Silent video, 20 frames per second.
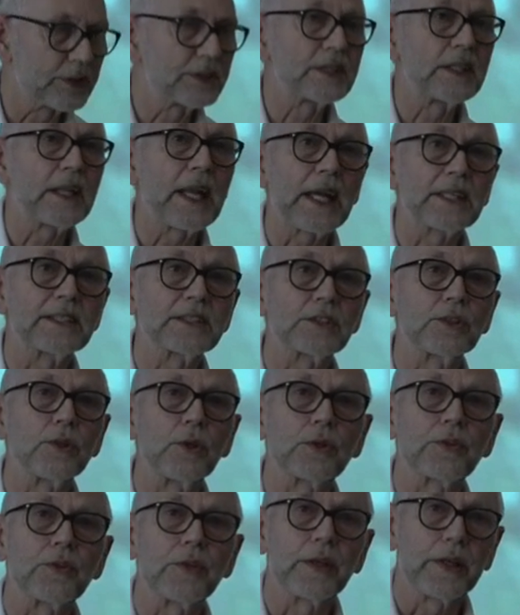is less
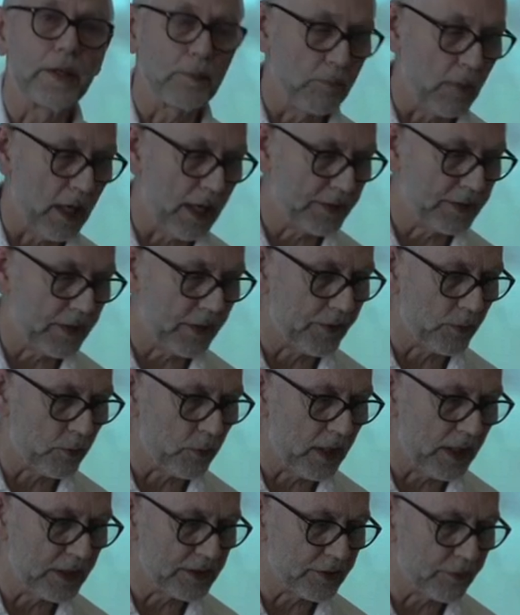good than it might
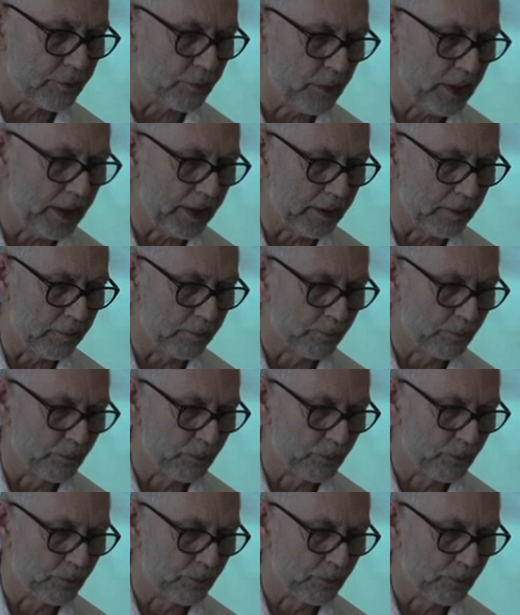otherwise have been.